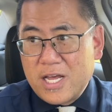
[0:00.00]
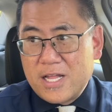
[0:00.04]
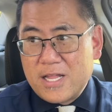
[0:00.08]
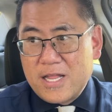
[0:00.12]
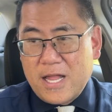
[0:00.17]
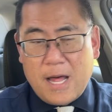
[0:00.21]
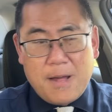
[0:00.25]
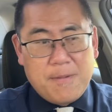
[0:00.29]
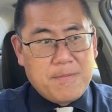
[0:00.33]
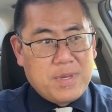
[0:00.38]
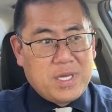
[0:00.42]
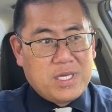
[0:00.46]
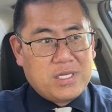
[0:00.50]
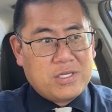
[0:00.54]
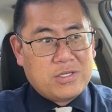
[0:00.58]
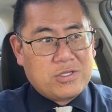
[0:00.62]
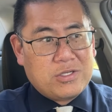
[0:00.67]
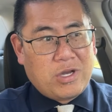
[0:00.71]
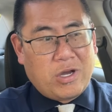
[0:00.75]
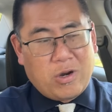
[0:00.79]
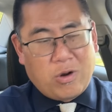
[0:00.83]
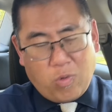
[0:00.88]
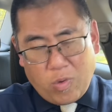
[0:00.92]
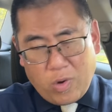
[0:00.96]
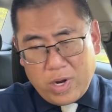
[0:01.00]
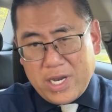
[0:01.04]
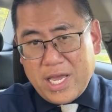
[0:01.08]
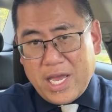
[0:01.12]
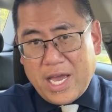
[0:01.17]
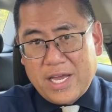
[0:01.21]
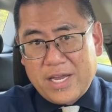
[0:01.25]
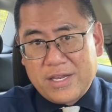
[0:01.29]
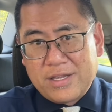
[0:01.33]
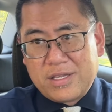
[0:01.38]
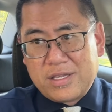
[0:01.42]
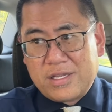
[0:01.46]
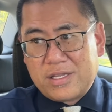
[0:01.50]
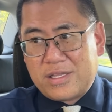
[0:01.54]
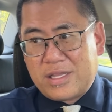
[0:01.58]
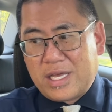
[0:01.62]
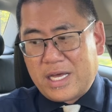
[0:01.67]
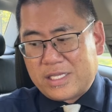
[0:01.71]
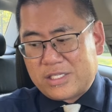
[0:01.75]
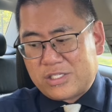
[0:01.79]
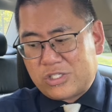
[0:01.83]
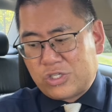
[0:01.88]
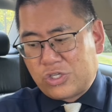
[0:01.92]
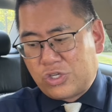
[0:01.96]
That means, on one hand,
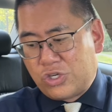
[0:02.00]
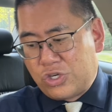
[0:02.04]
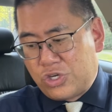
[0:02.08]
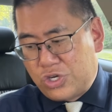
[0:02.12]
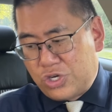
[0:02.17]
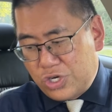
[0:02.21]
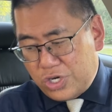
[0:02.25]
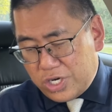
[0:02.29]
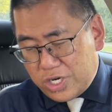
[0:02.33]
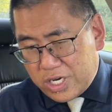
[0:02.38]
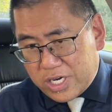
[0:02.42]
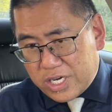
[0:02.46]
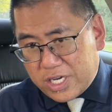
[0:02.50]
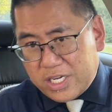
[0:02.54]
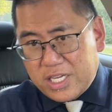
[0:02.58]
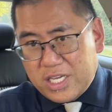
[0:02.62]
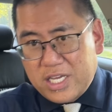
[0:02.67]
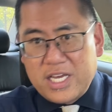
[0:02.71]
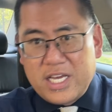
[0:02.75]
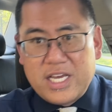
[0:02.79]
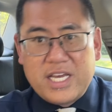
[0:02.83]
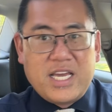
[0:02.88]
that's good